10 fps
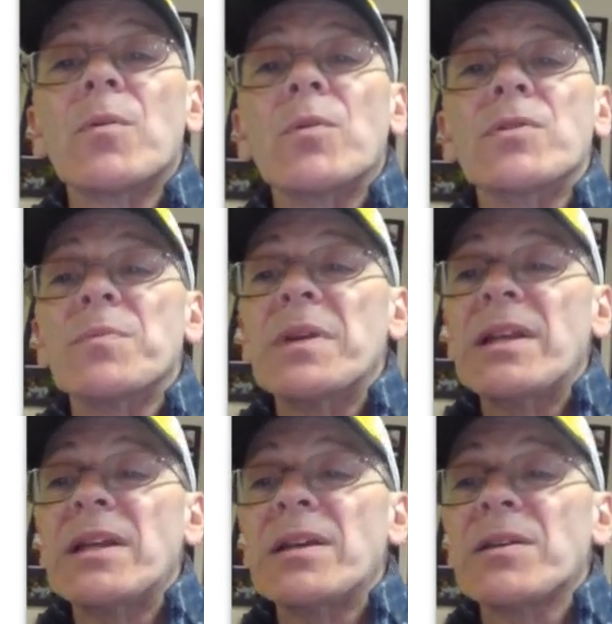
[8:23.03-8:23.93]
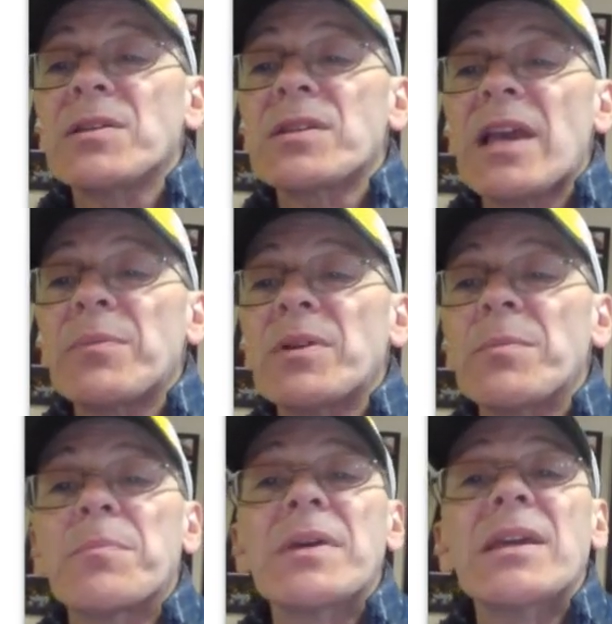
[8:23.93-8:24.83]
was meeting
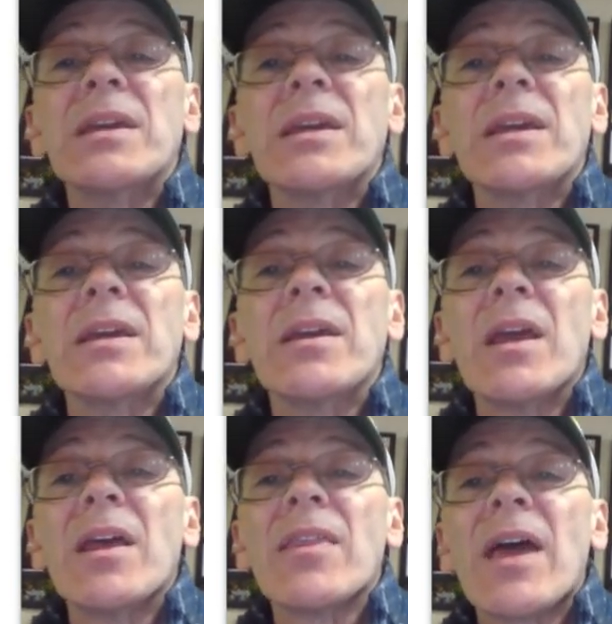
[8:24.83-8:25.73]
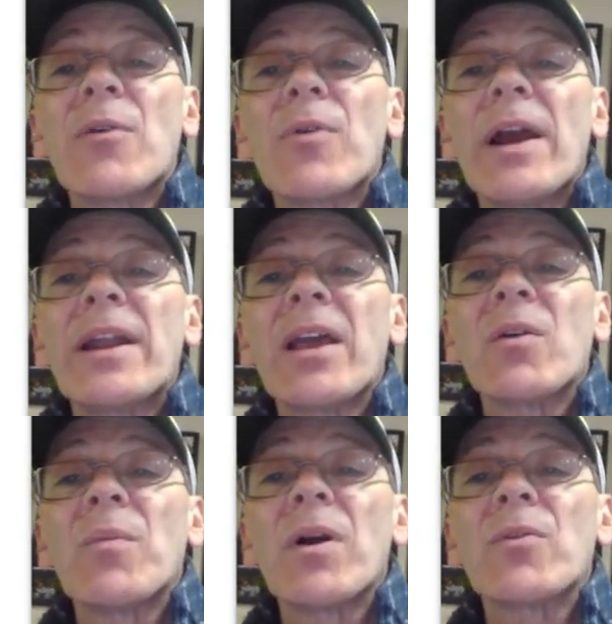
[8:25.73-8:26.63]
segment BE. That right
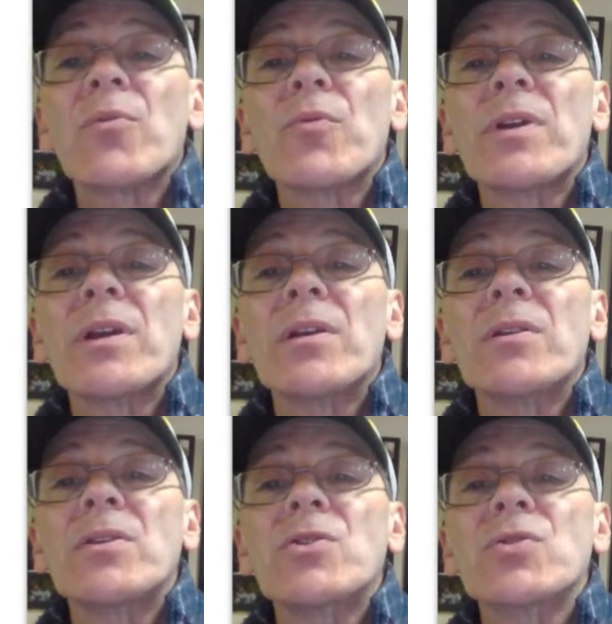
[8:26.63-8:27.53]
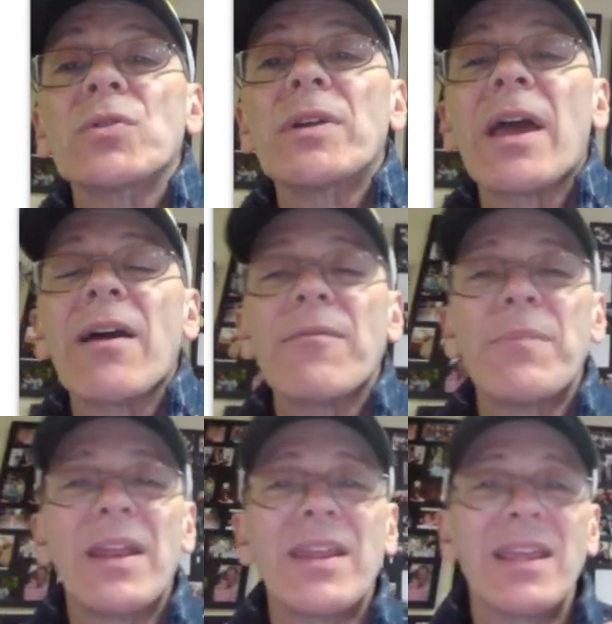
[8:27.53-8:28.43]
angle mark really should have
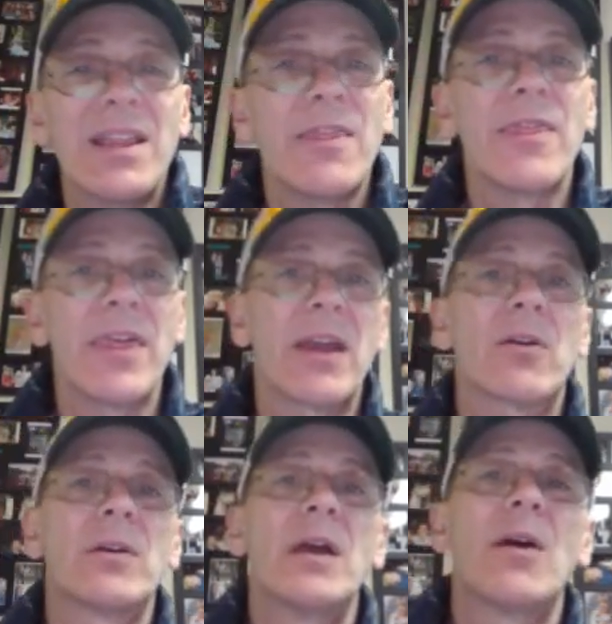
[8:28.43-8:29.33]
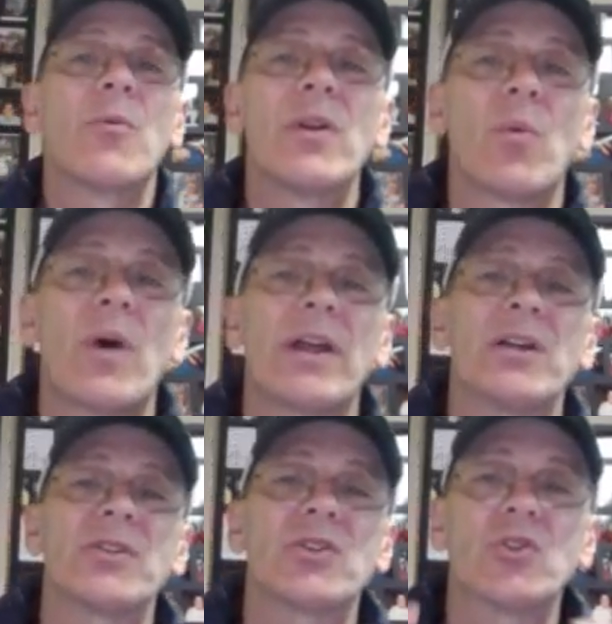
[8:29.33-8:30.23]
been in there. We don't want
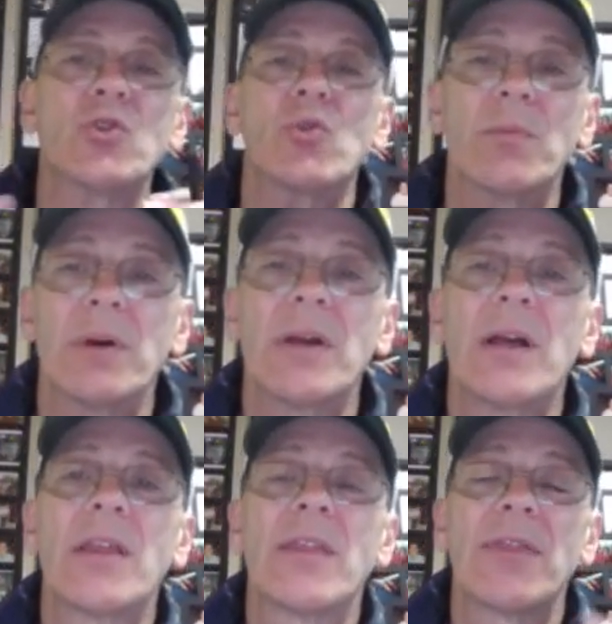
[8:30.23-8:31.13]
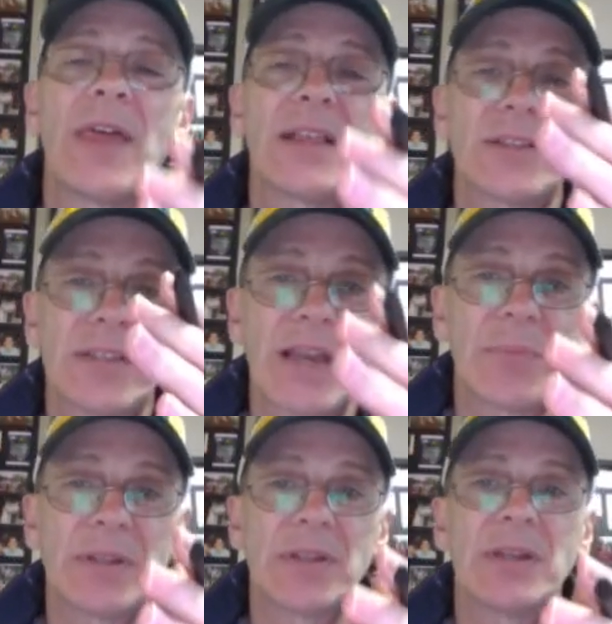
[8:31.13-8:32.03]
to assume that that
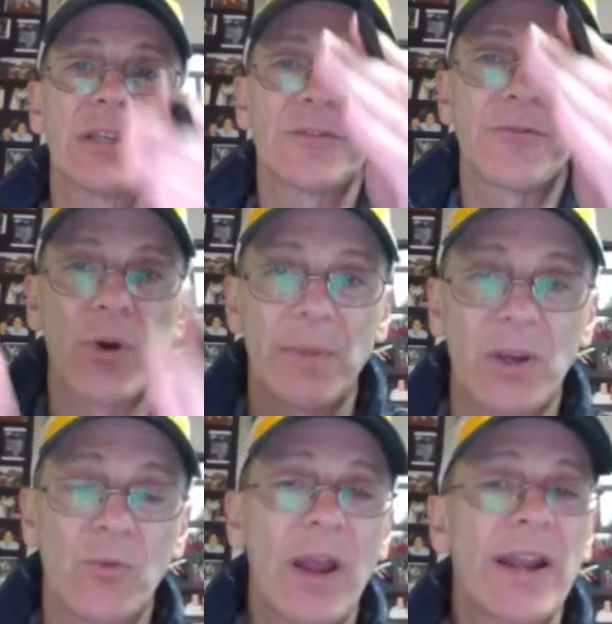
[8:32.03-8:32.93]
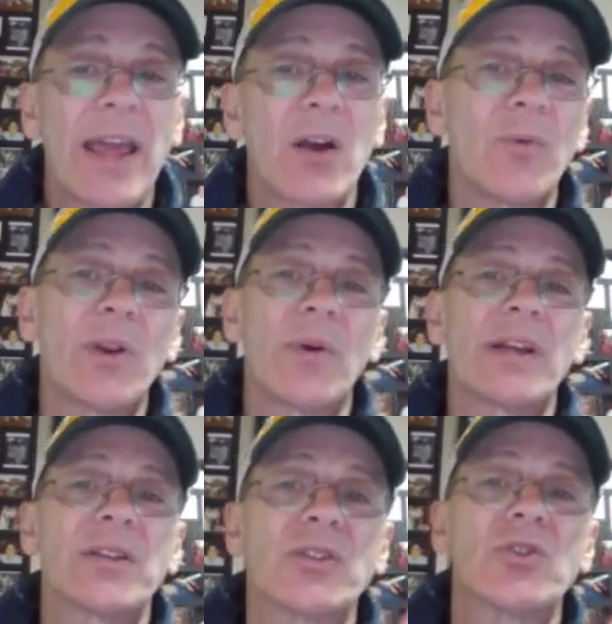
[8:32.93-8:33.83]
segment is forming a right angle. We don't want
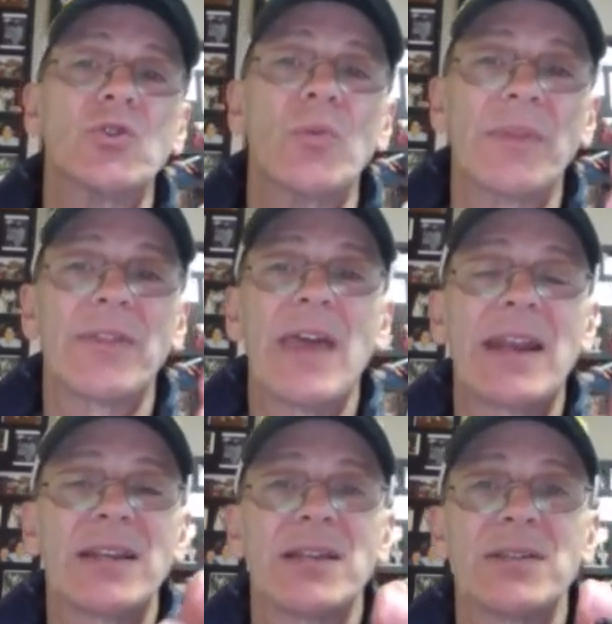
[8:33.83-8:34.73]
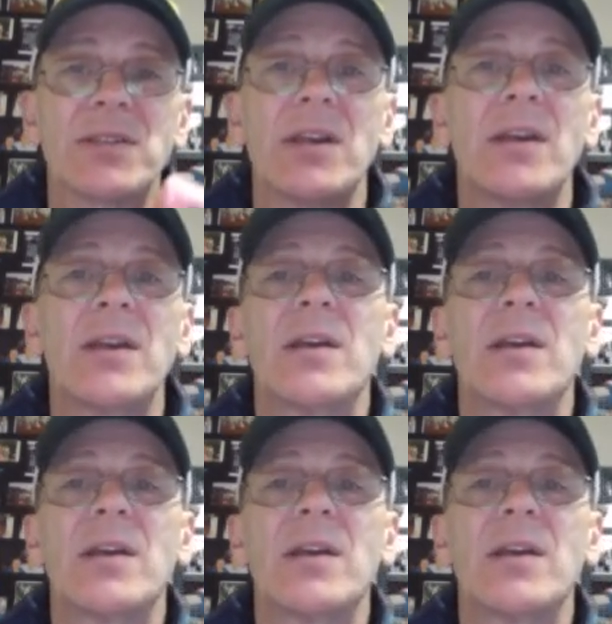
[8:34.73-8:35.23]
to assume that that is,